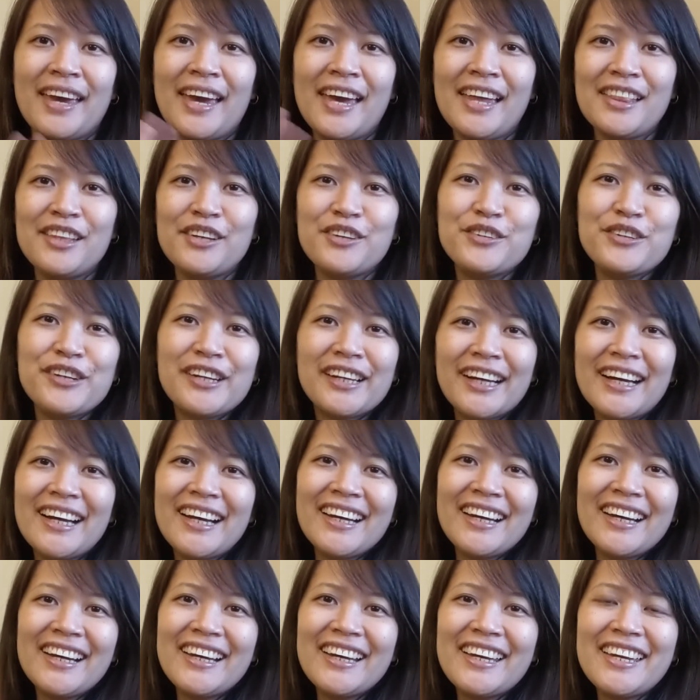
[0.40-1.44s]
Hello
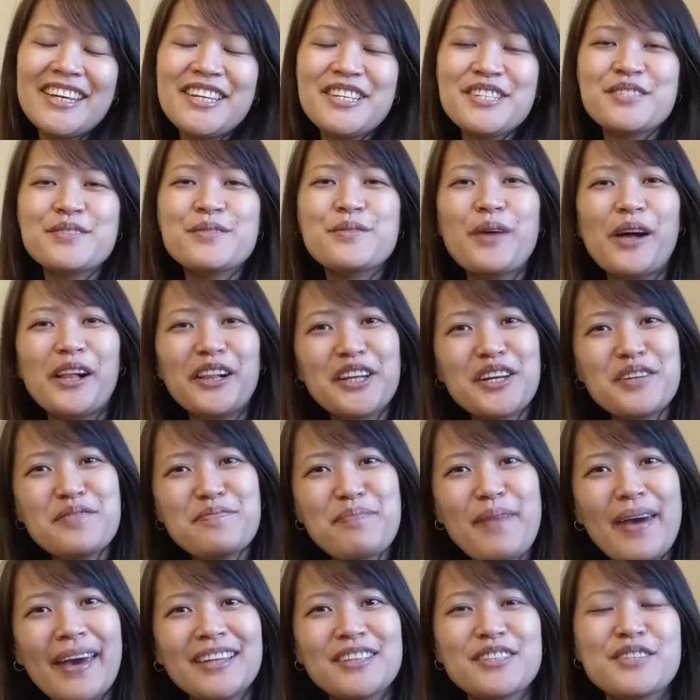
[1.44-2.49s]
guys!
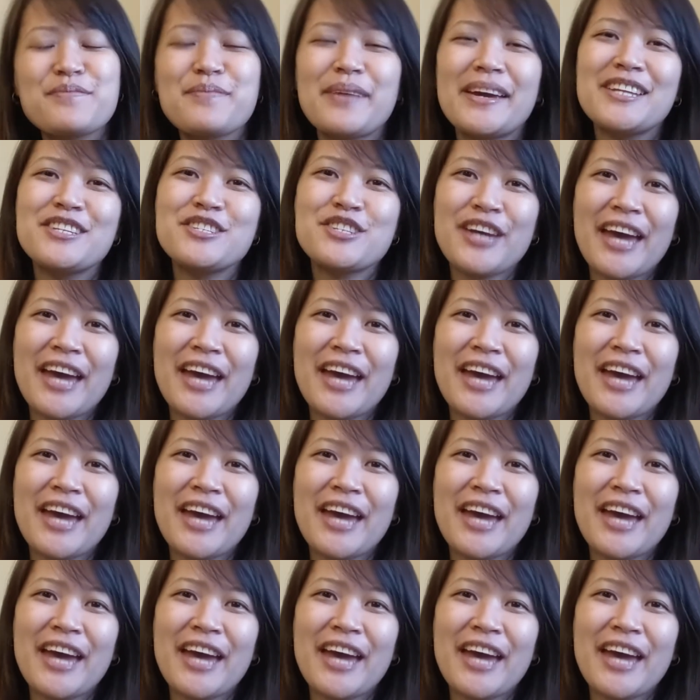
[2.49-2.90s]
Welcome back to my